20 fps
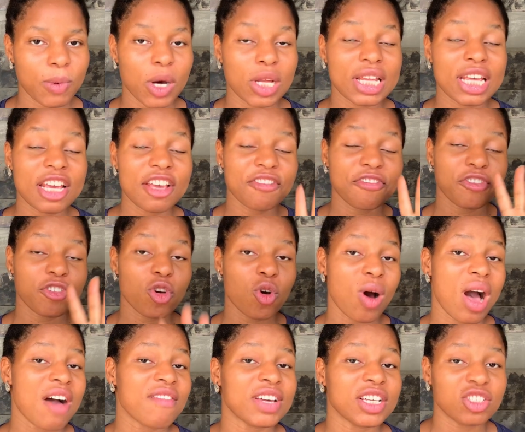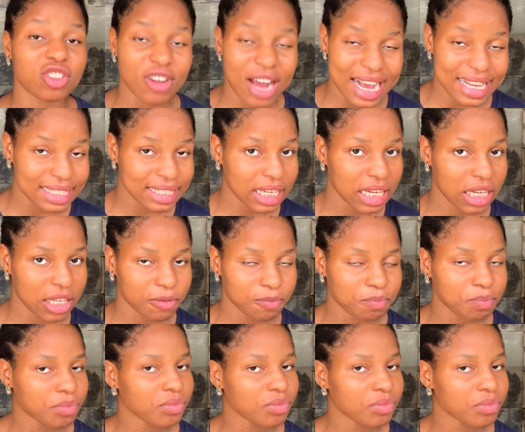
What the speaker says: but if you have a dry skin,